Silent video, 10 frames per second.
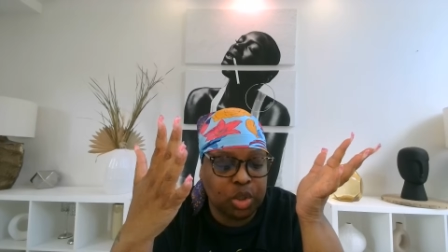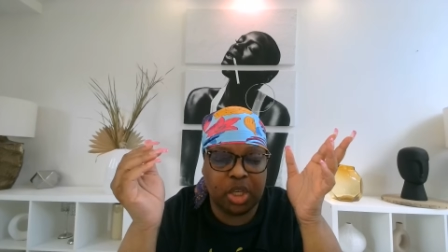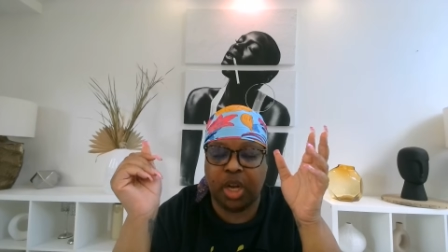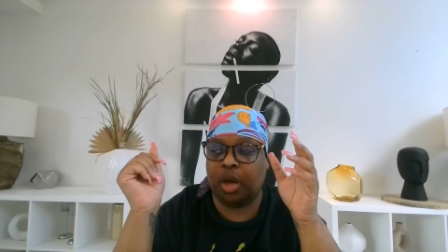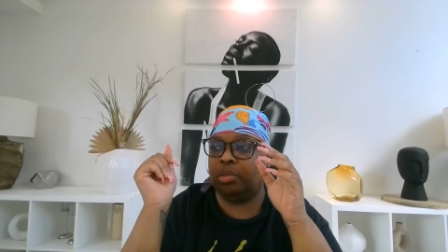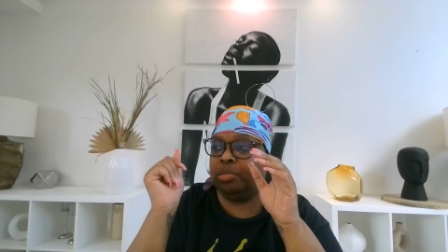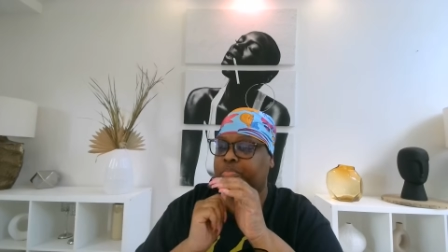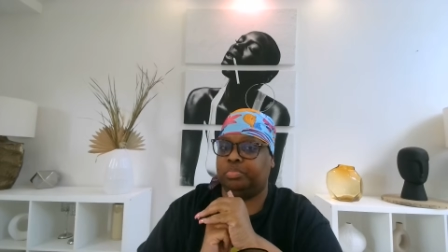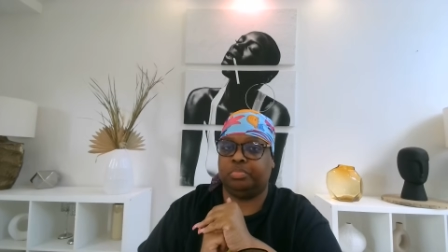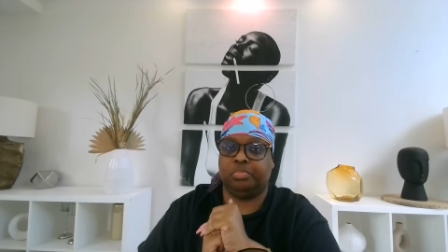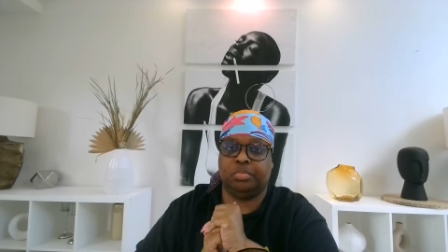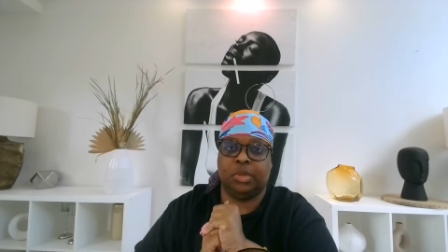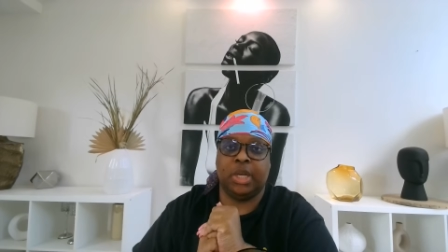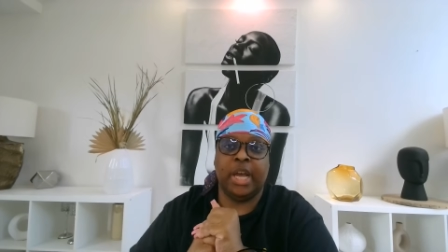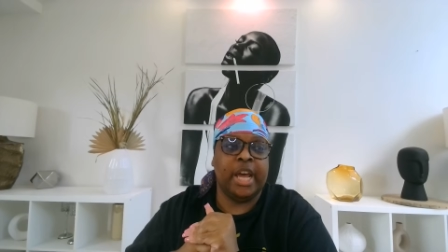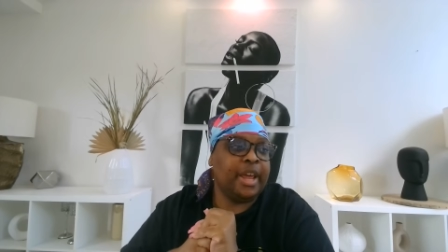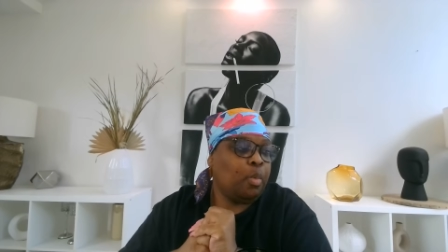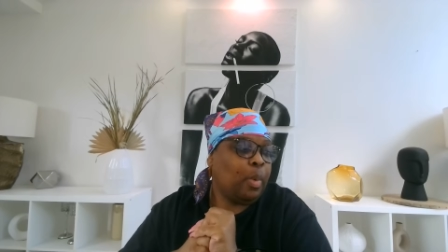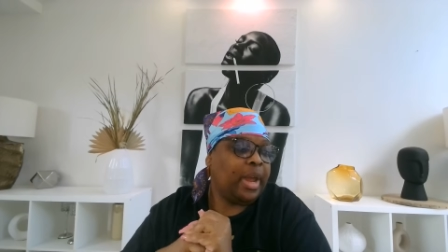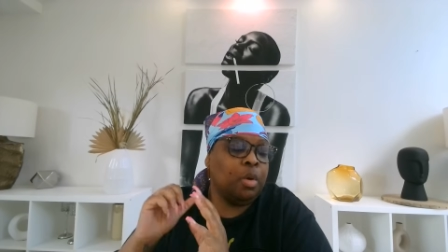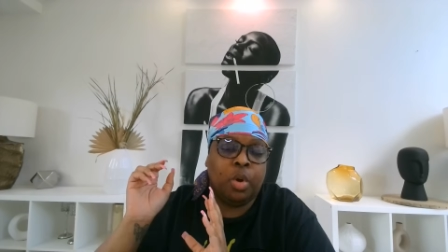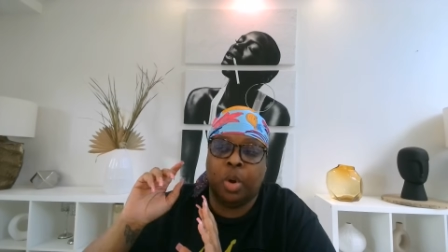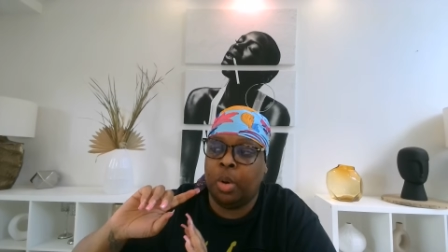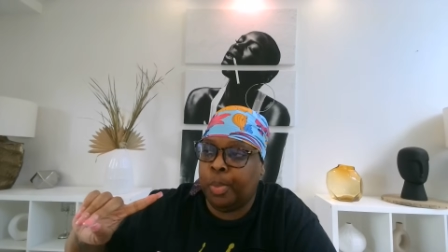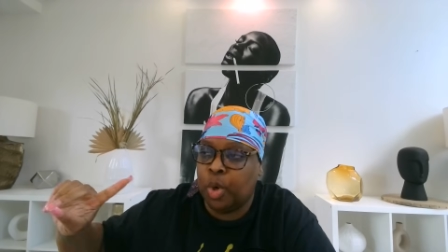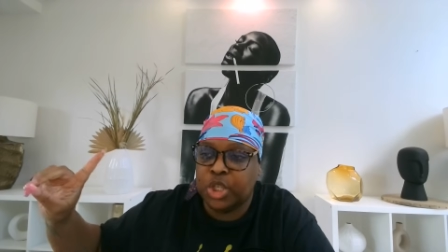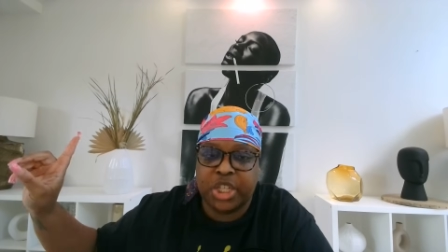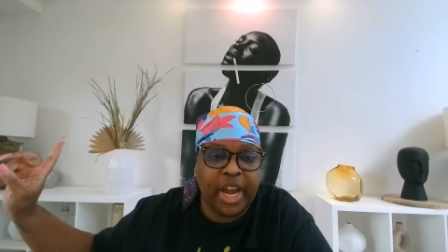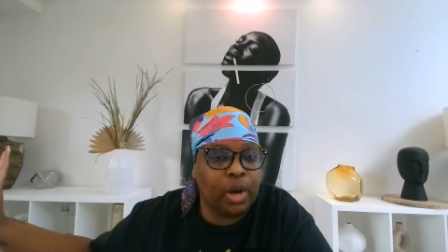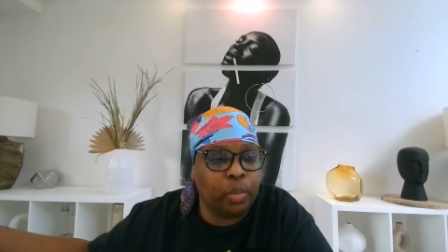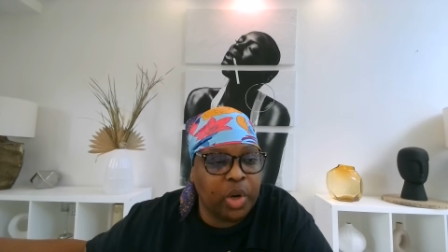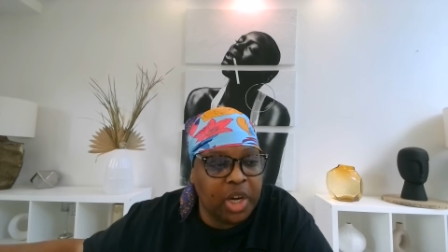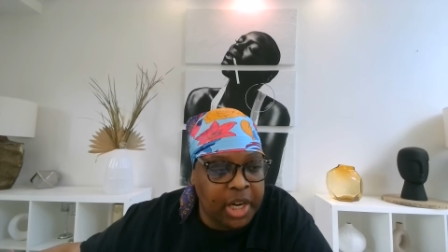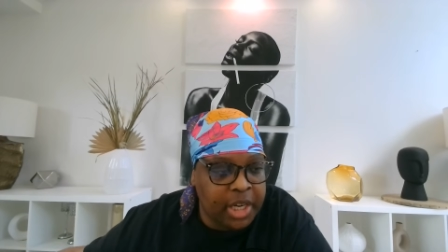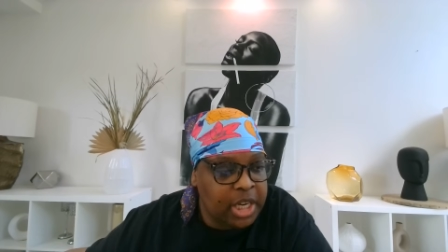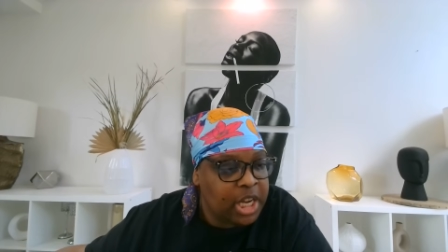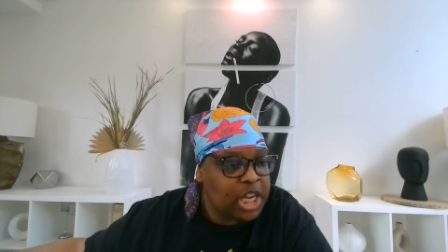through the door. That way, Porsha can't run.